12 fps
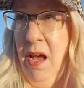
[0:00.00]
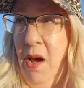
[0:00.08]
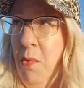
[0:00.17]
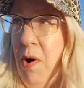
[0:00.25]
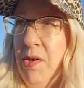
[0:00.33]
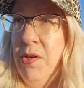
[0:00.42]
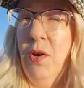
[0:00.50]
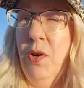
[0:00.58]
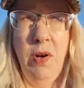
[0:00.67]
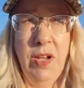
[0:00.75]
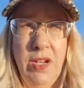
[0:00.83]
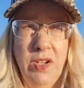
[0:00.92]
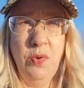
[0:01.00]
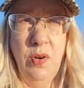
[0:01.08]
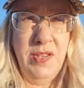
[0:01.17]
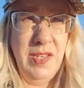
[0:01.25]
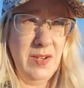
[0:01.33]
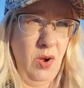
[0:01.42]
while you're working
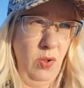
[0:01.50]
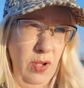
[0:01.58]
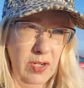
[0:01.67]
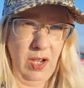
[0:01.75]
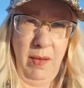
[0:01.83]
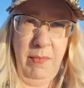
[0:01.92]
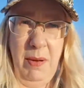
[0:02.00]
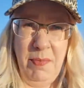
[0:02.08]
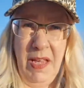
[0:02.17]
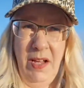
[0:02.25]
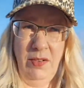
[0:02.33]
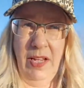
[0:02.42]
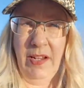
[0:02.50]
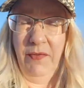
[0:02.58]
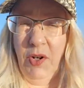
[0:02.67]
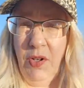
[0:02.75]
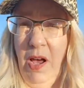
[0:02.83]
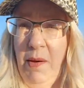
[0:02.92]
towards this goal and climbing up the hill, like if
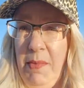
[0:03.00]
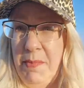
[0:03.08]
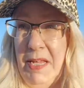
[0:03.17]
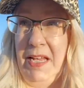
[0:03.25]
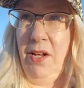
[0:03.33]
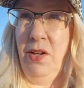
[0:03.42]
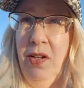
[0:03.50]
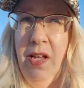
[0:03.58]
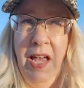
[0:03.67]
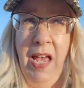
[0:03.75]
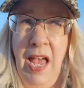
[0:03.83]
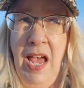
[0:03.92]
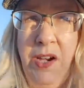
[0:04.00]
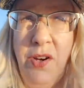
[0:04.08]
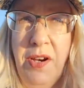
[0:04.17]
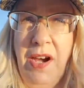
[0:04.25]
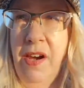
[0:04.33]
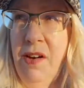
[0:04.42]
you're climbing up the hill and you're
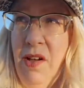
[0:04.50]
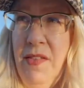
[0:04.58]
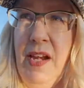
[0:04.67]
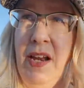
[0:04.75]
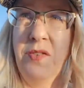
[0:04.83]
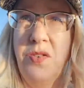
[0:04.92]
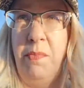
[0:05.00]
carrying all that extra